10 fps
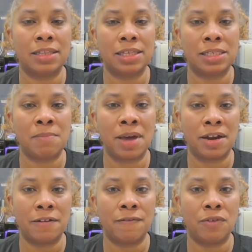this
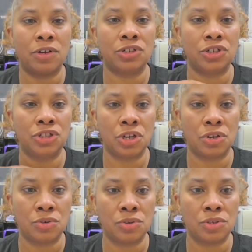metaphor
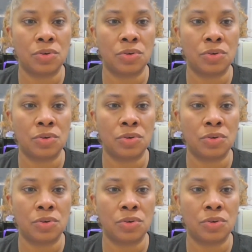shows,